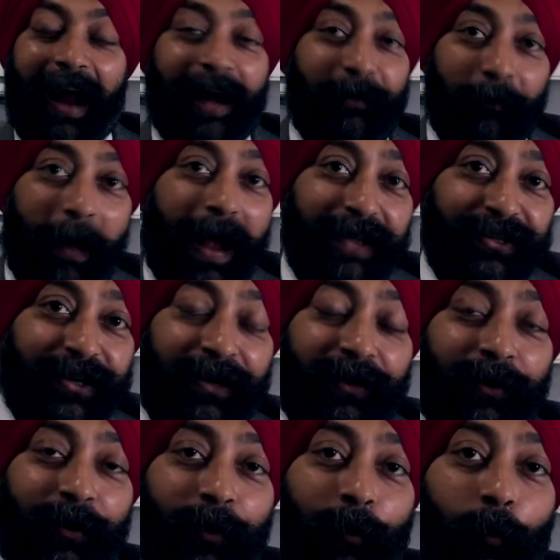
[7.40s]
At
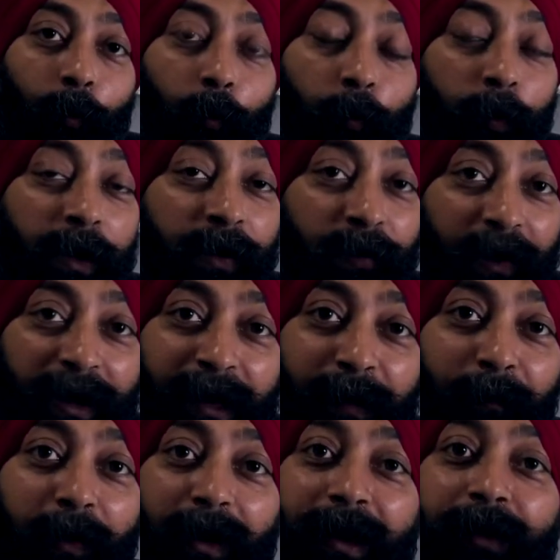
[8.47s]
Magic, we
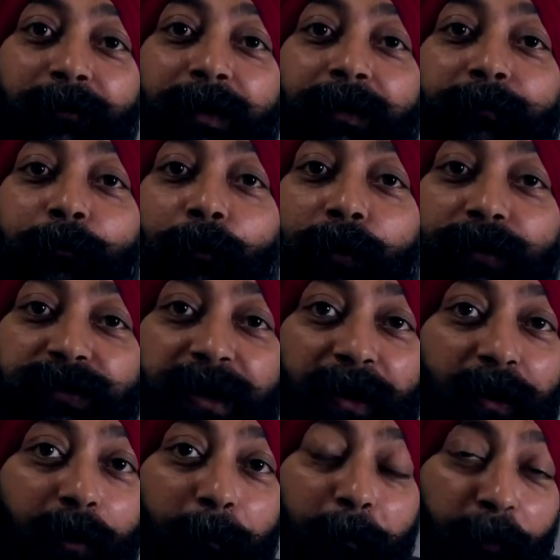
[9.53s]
really believe in
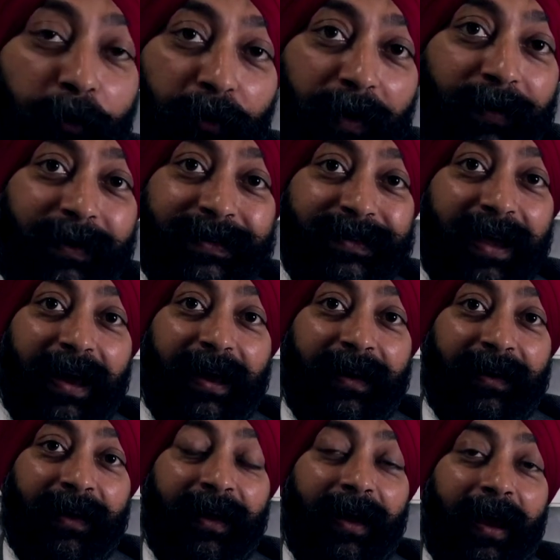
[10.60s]
focusing on product
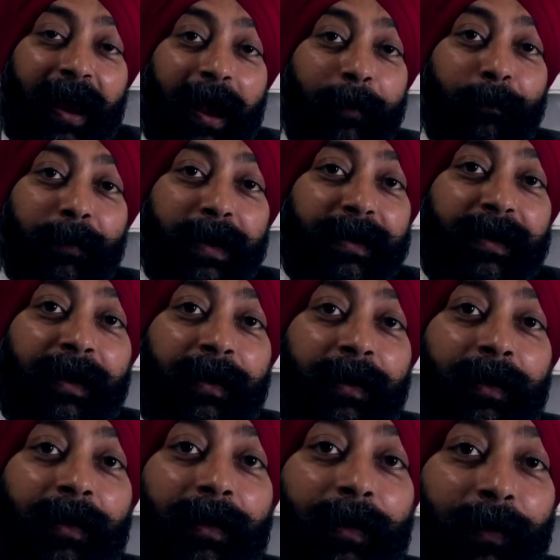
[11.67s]
design and making
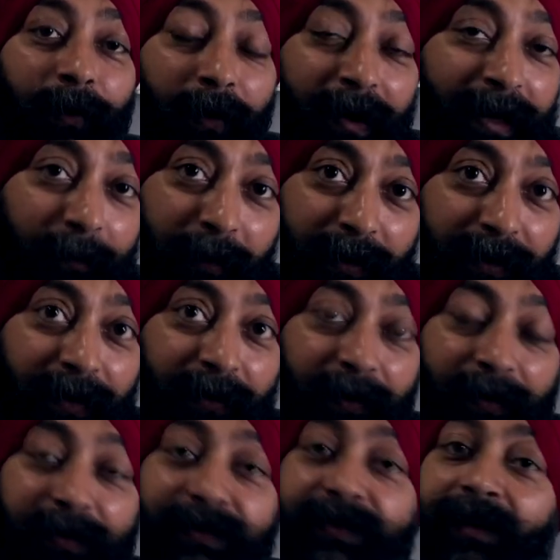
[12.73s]
learning
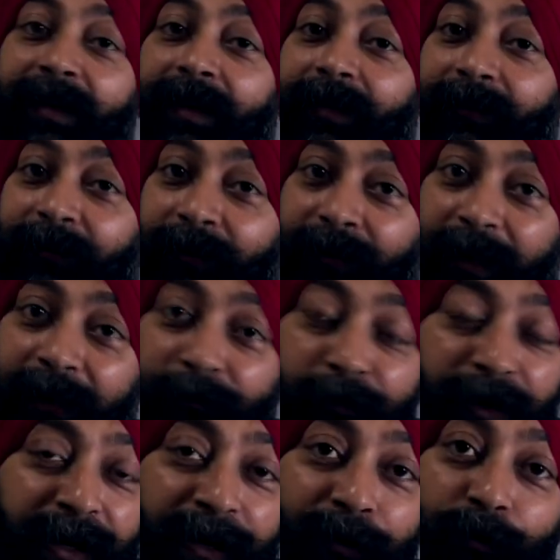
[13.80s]
materials, the
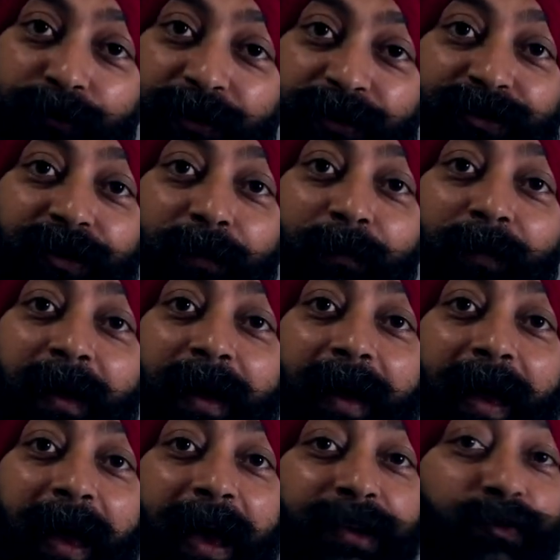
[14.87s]
delivery ecosystem,
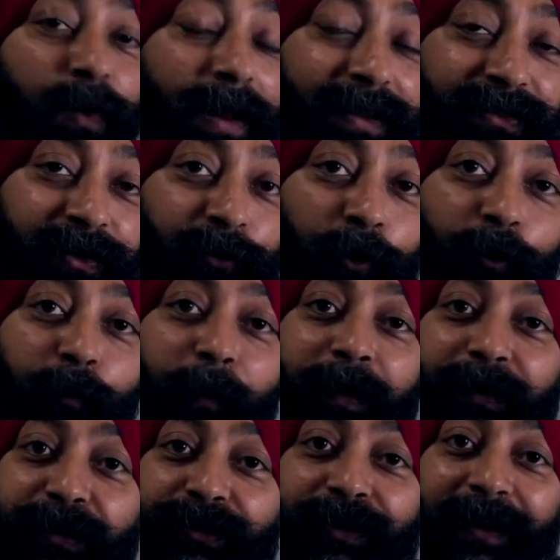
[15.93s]
as well as the
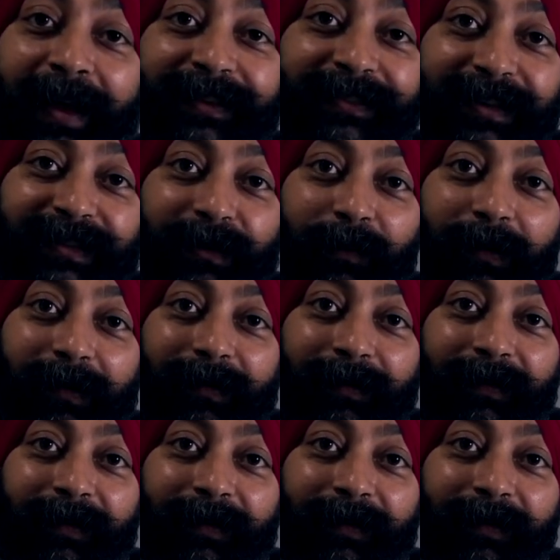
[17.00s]
documentation accessible.